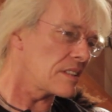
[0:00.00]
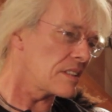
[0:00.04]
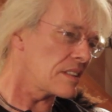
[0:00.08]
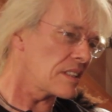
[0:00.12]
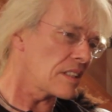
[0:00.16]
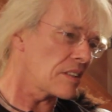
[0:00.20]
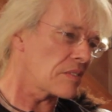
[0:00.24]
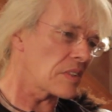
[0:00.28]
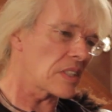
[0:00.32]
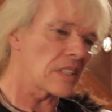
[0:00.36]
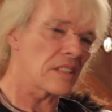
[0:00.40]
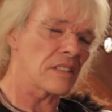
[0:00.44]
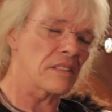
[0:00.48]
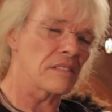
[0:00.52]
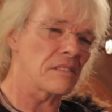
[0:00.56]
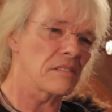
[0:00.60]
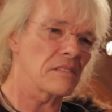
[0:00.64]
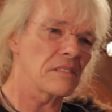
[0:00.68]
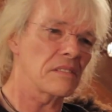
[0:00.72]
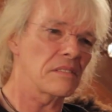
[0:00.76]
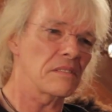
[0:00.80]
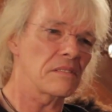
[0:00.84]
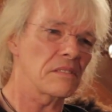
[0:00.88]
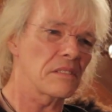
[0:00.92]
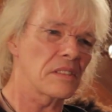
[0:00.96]
having
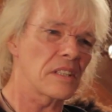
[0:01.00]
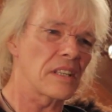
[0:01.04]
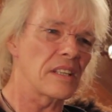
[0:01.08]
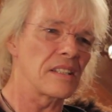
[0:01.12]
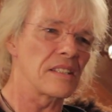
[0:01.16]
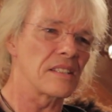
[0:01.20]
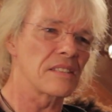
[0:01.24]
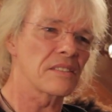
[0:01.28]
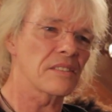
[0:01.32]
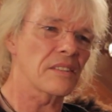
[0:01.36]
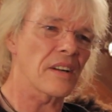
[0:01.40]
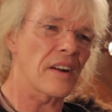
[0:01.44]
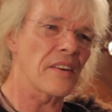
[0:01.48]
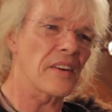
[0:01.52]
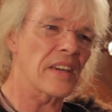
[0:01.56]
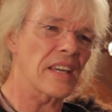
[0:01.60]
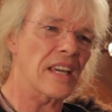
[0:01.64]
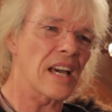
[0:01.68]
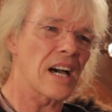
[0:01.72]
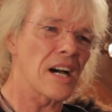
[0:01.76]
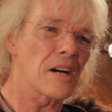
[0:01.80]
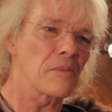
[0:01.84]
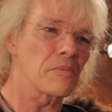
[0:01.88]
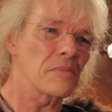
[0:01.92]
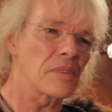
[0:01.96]
kids growing
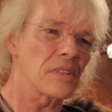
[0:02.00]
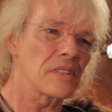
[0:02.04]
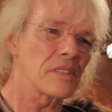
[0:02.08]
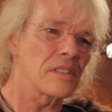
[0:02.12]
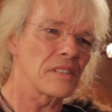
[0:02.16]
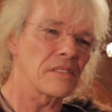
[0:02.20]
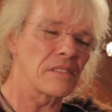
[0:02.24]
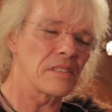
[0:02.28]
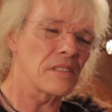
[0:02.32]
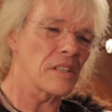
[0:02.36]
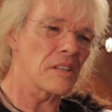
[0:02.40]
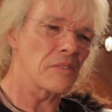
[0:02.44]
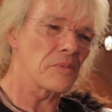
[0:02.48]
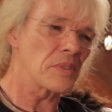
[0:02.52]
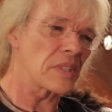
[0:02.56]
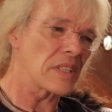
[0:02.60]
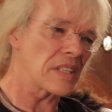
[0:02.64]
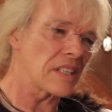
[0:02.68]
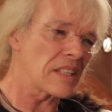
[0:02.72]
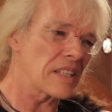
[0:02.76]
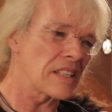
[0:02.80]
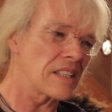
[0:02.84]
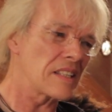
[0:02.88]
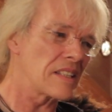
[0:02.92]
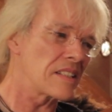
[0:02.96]
up over the
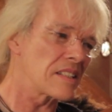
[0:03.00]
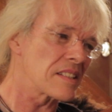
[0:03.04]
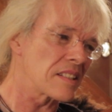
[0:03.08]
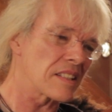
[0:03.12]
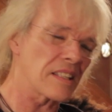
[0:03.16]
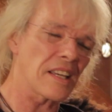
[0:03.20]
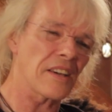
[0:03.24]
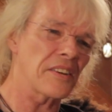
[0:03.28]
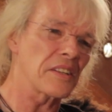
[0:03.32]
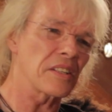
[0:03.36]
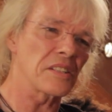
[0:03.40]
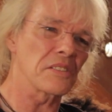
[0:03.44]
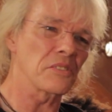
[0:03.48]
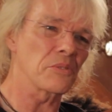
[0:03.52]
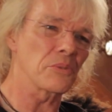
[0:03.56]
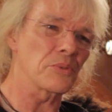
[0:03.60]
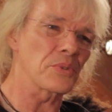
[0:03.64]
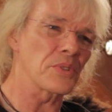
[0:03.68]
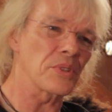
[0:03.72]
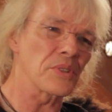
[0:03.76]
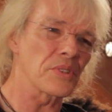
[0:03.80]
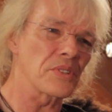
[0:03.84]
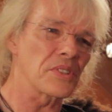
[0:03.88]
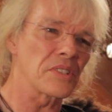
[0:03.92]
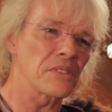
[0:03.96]
years and going to all
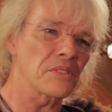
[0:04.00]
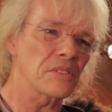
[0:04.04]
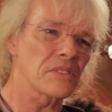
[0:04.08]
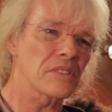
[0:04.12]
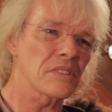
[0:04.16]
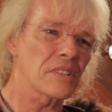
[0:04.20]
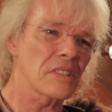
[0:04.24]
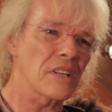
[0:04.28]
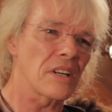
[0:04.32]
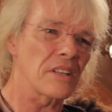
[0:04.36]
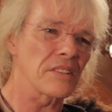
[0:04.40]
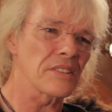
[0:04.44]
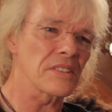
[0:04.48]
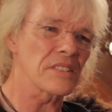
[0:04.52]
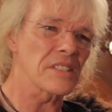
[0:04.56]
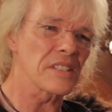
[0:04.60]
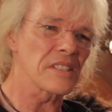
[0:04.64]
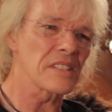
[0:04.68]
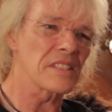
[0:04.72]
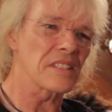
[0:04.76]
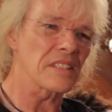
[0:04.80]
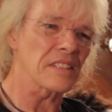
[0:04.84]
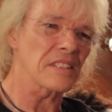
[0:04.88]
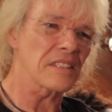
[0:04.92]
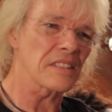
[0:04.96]
sorts of
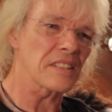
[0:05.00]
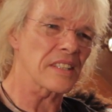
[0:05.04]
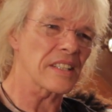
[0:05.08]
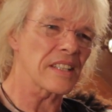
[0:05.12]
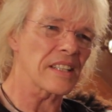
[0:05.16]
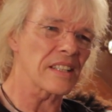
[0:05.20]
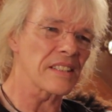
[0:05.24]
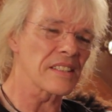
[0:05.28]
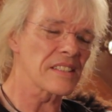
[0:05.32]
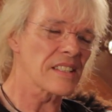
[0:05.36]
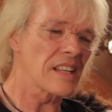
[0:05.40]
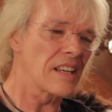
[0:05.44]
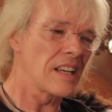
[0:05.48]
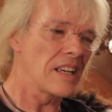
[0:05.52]
concerts and gigs,